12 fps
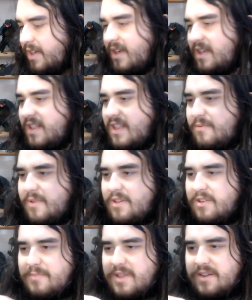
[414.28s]
like we got
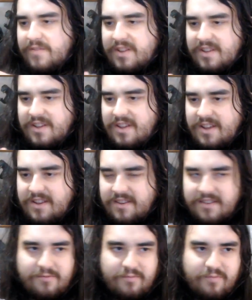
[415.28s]
a bit of a
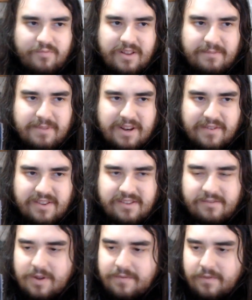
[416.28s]
a bit of a
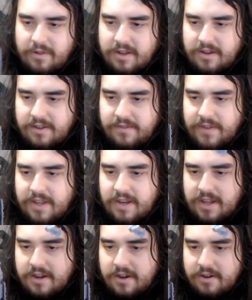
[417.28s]
swivel in his feet
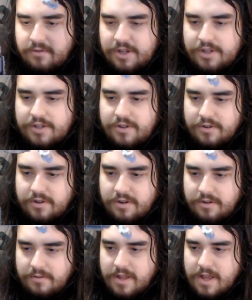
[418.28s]
here, which is
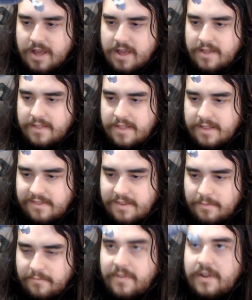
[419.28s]
good. That's
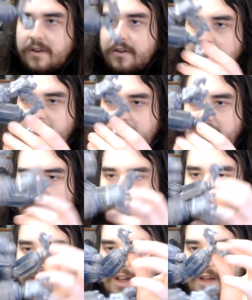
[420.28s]
something. His
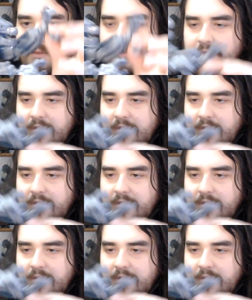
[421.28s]
arms they